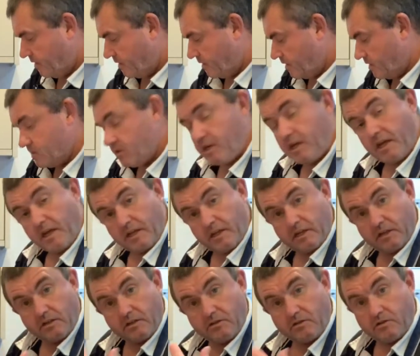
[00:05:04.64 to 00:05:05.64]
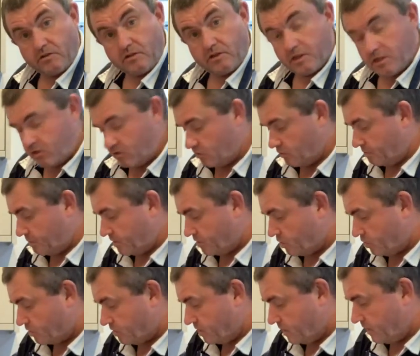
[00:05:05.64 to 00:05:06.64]
to traditional
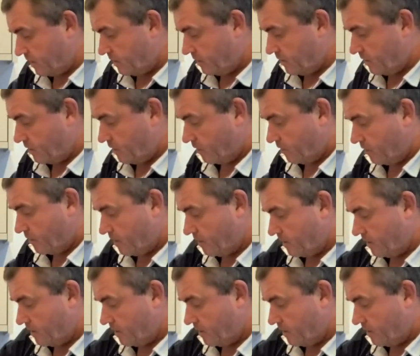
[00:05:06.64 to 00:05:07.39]
biscotti look,